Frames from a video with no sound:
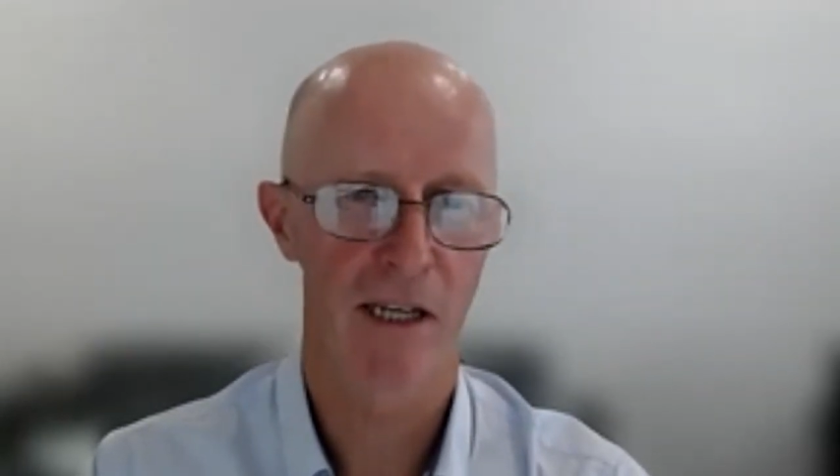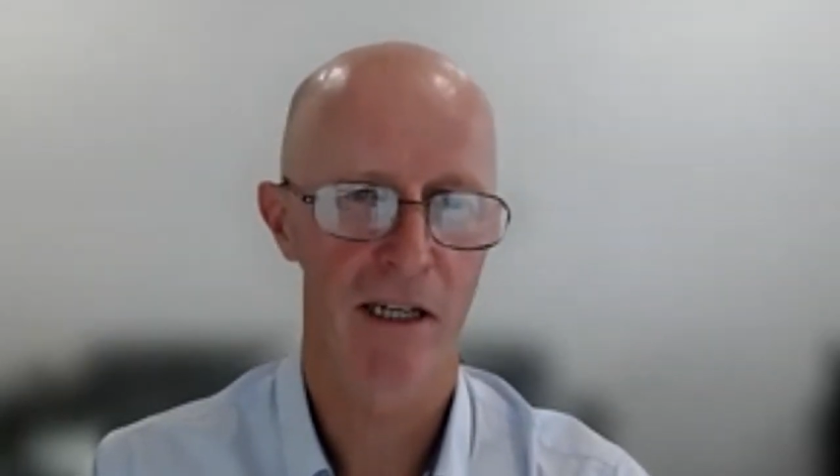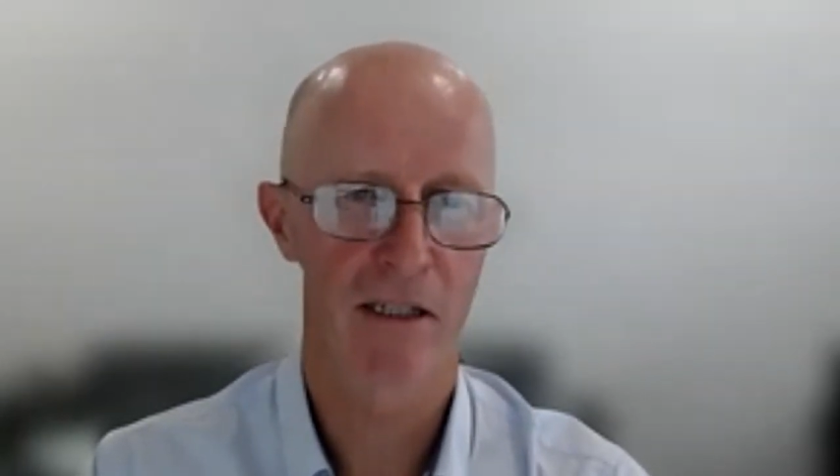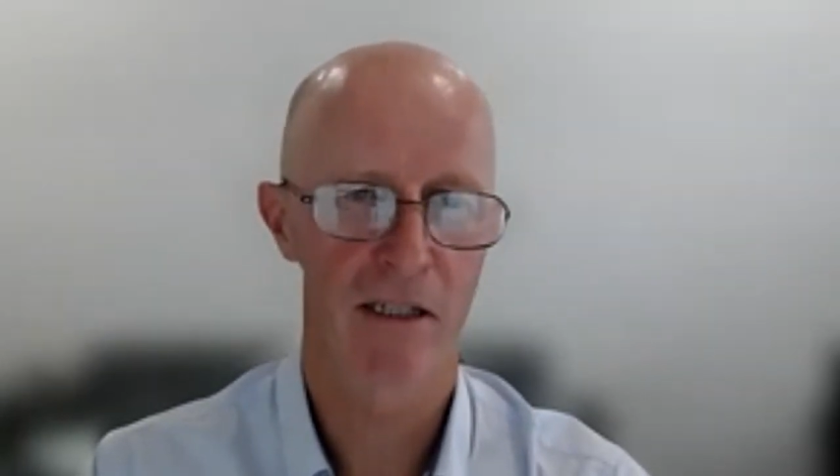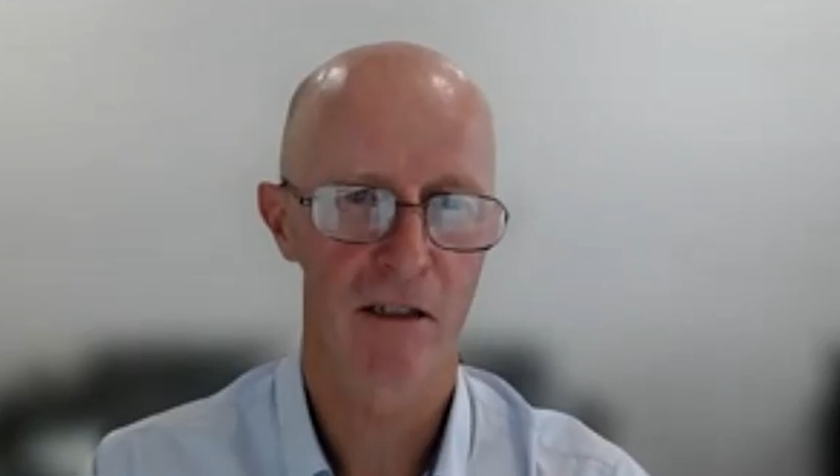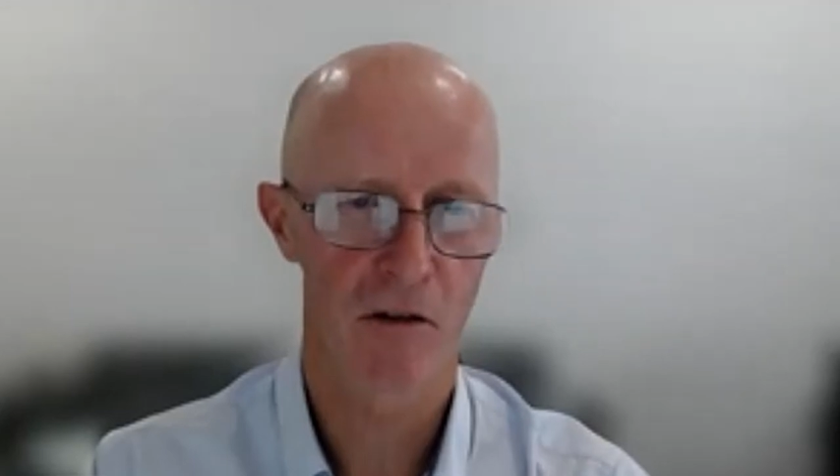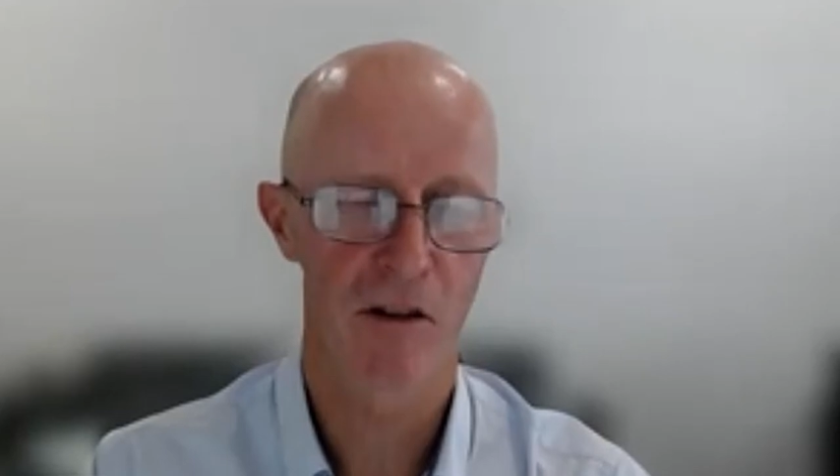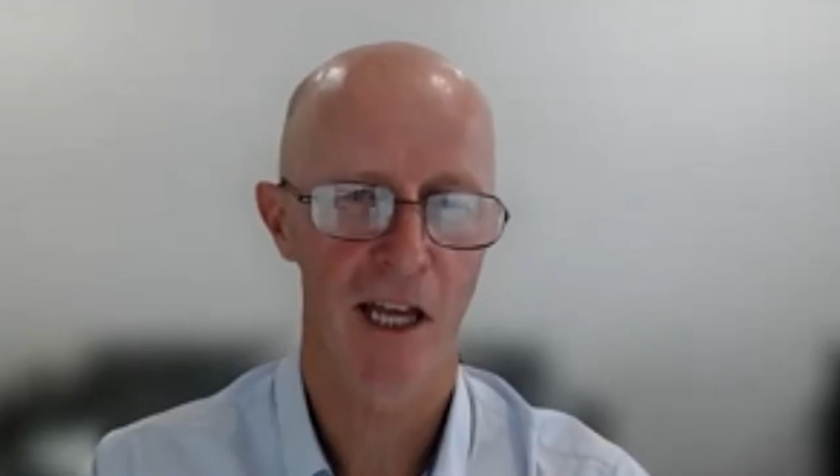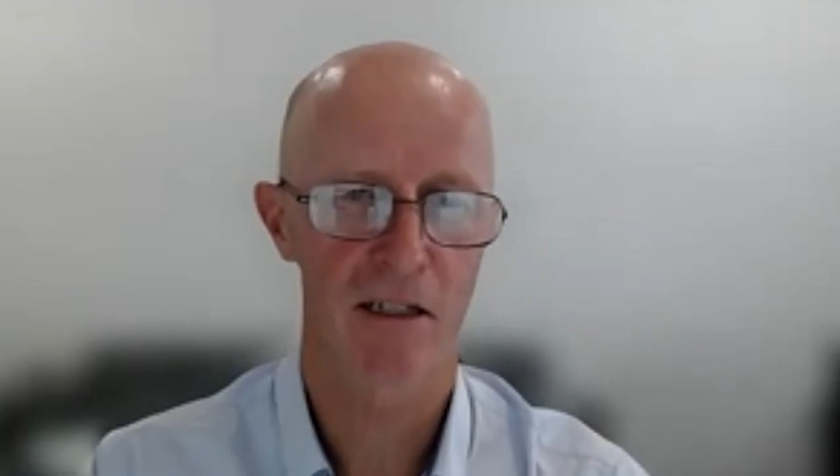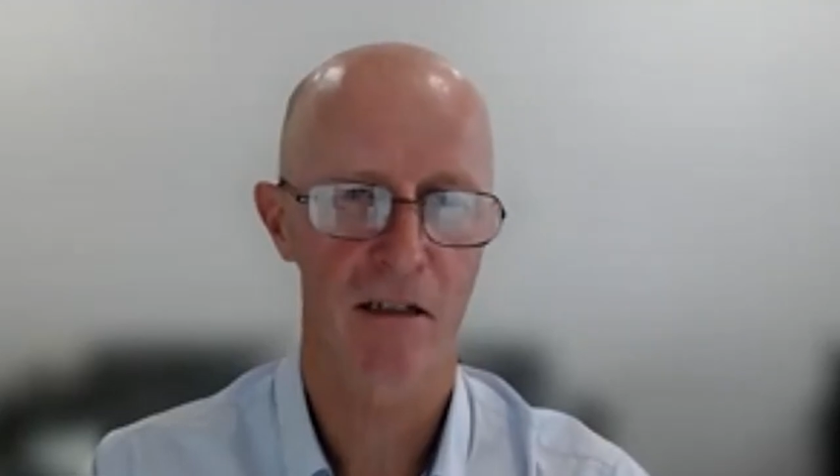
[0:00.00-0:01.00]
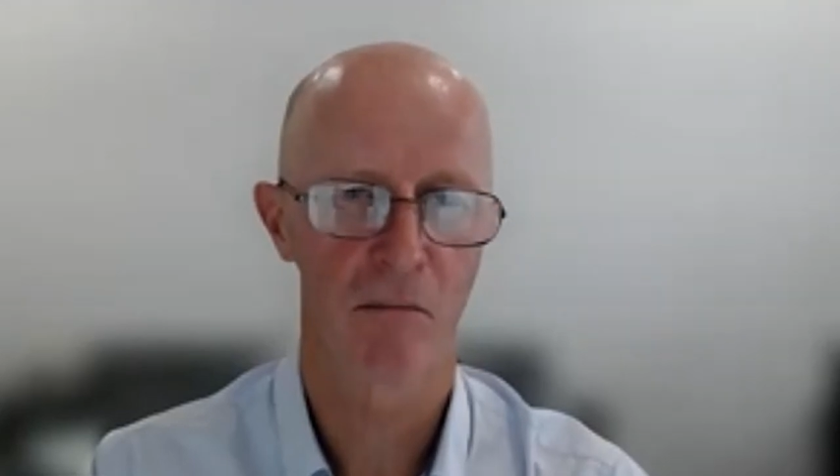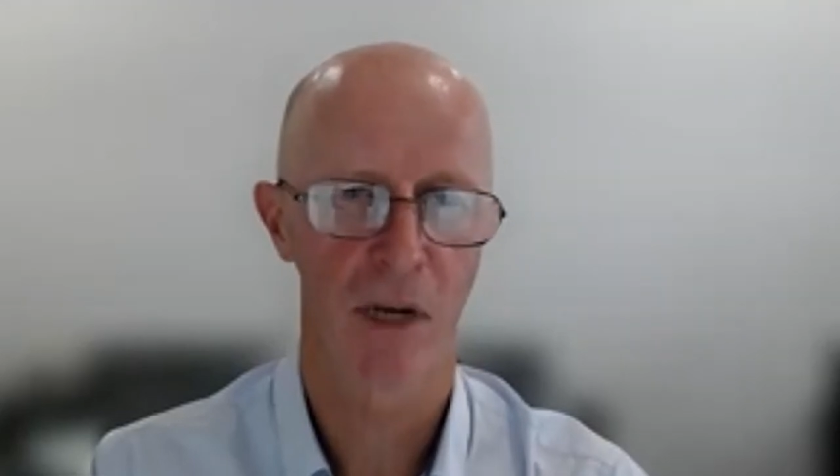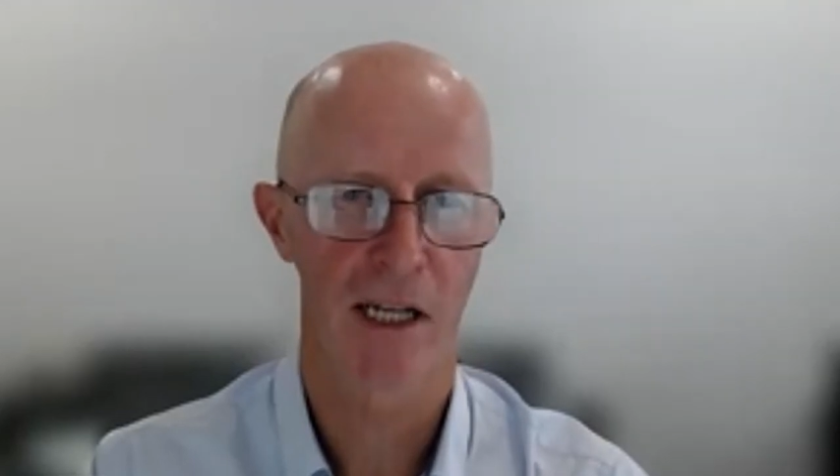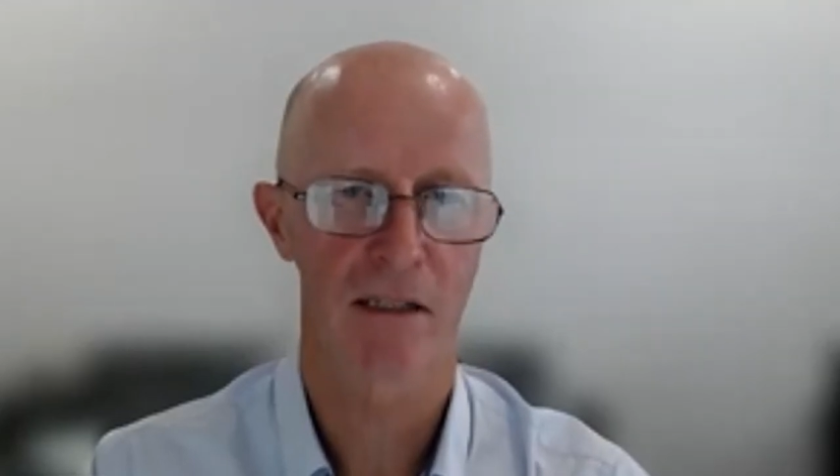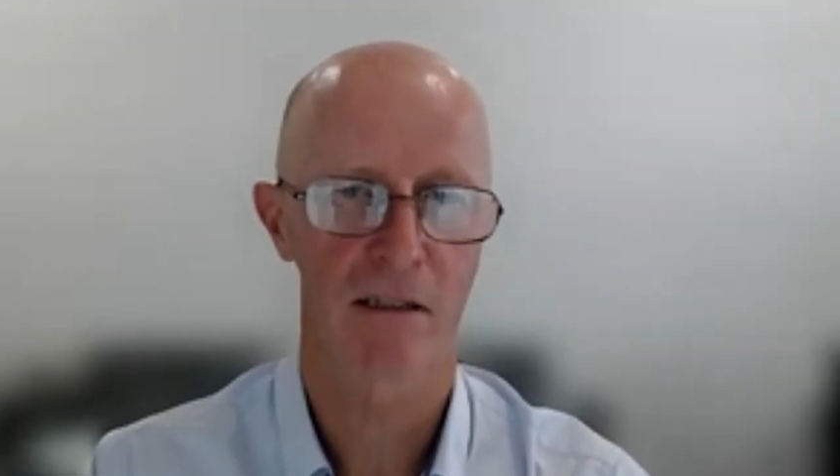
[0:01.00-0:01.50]
lenders and 2,000
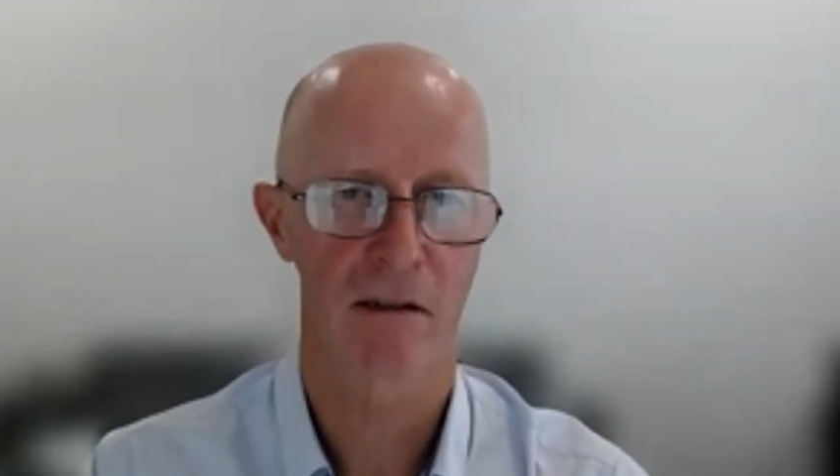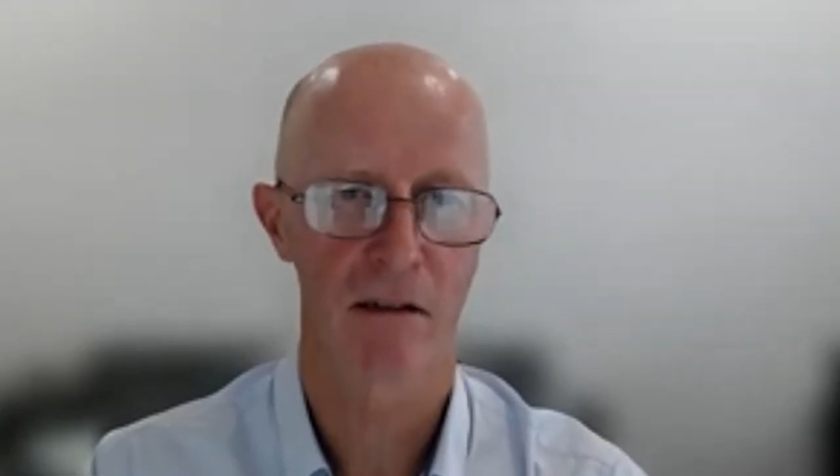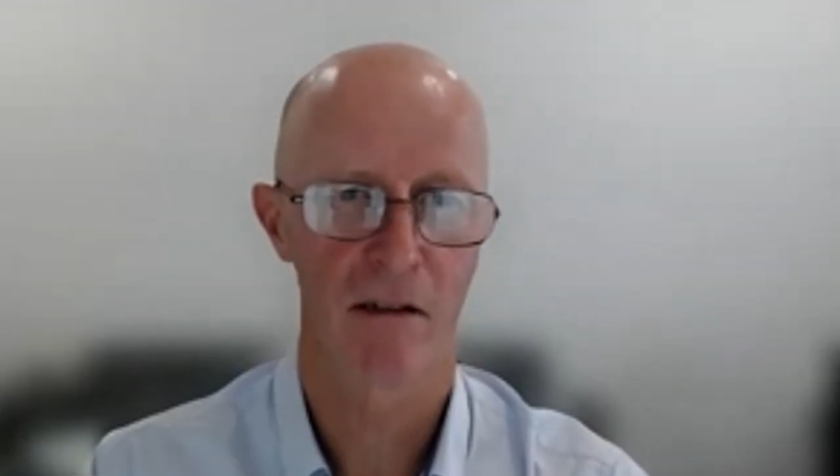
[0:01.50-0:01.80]
plus